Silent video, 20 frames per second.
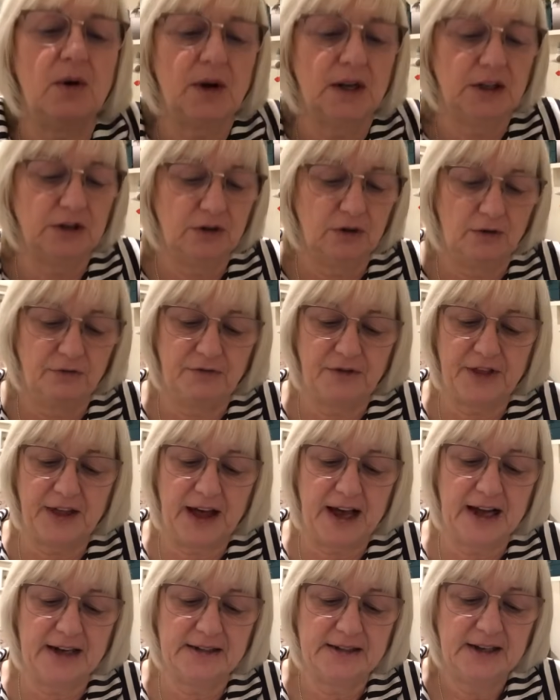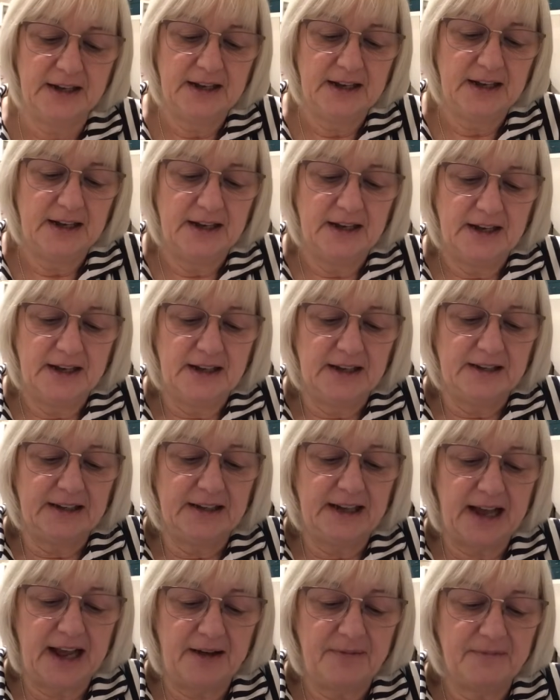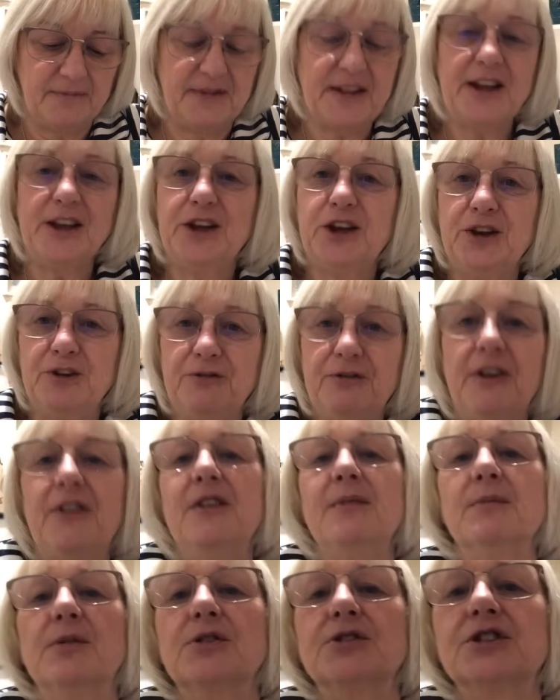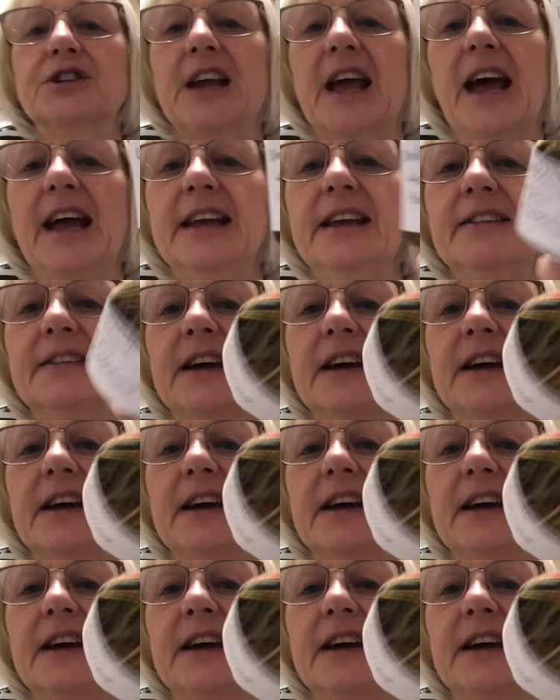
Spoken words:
I love that. Yeah, thank you very much, Gay.